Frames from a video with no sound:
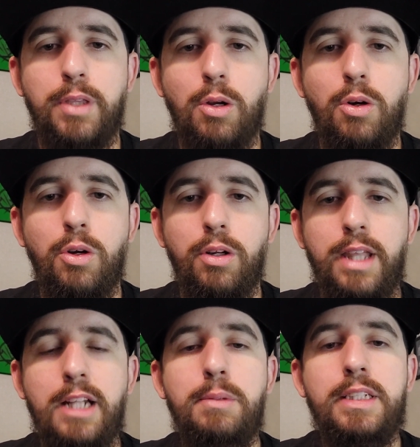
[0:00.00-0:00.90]
or
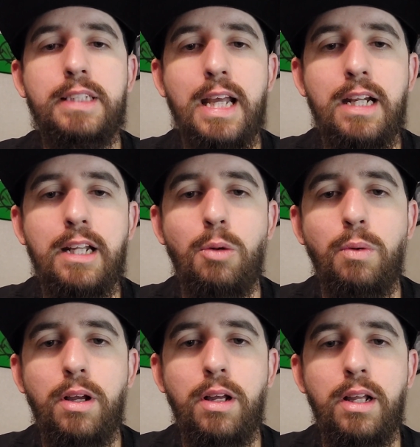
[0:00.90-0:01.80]
they'd be standing there
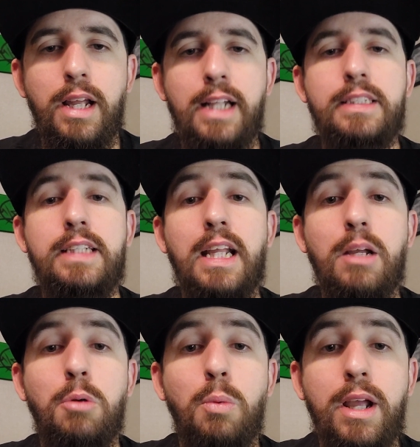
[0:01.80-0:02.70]
and saying they
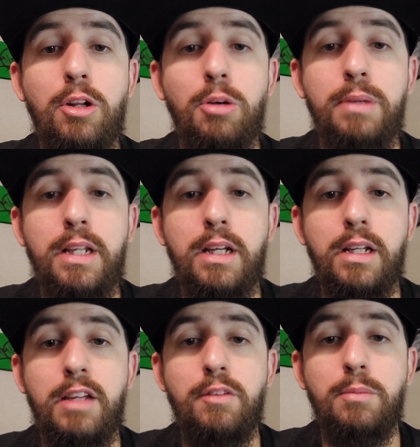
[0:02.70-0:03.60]
were waiting on me to
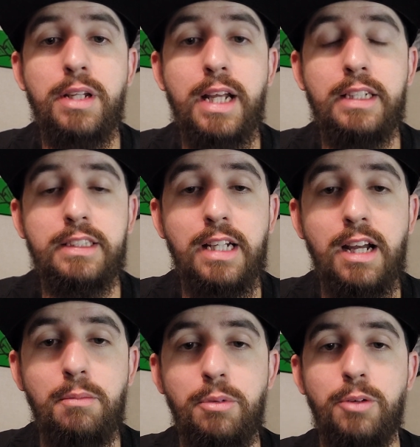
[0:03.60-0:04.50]
give them the next
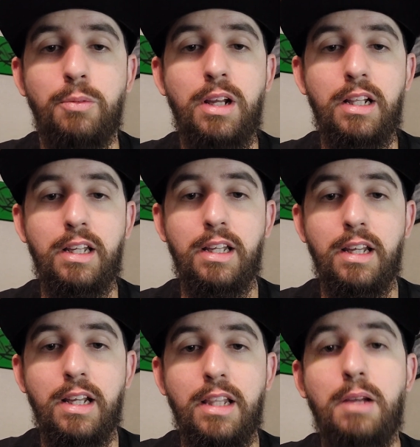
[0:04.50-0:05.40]
step when really
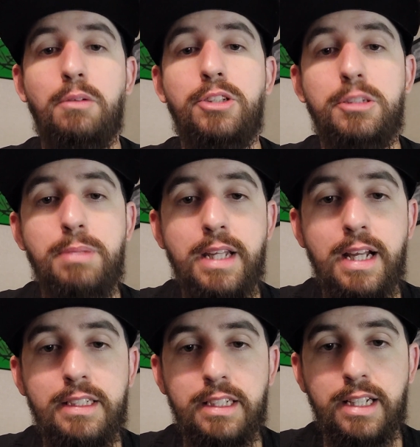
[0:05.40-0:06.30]
they were just
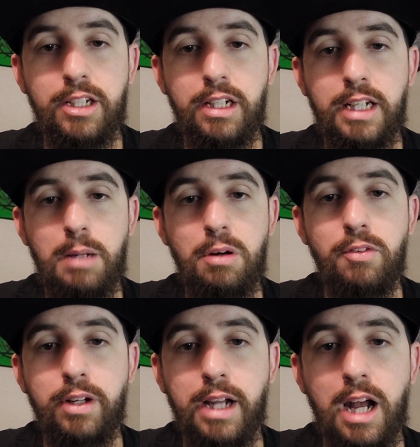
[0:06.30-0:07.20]
BSing. They could have came
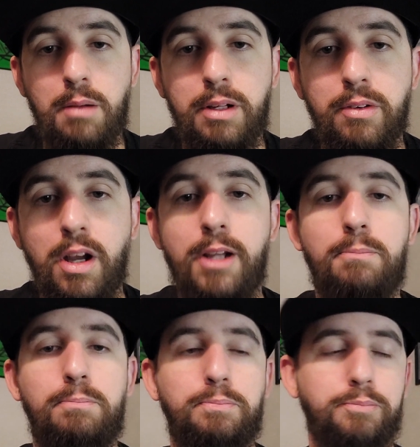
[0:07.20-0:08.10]
over and got me, right?
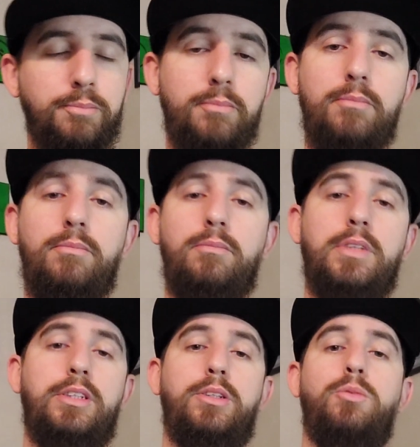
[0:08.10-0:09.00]

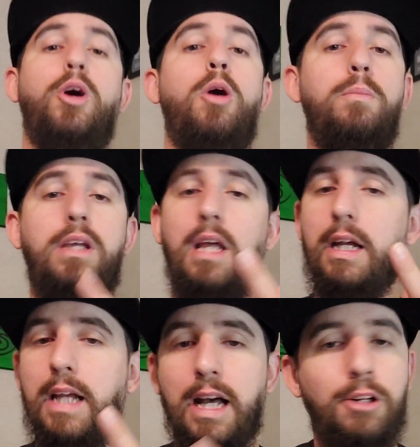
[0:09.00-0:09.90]
So don't be
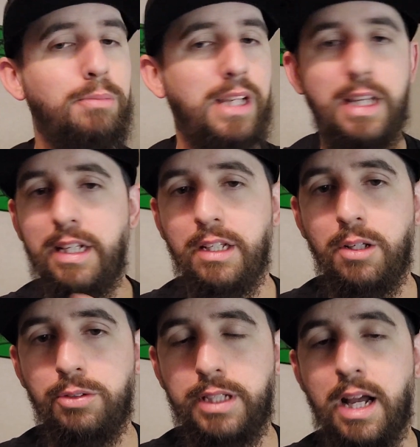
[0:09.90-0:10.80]
that guy. Don't be any of
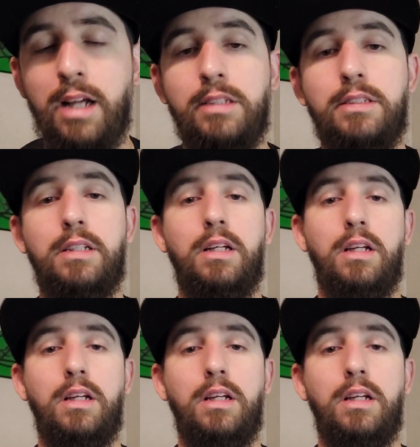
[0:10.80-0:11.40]
those guys.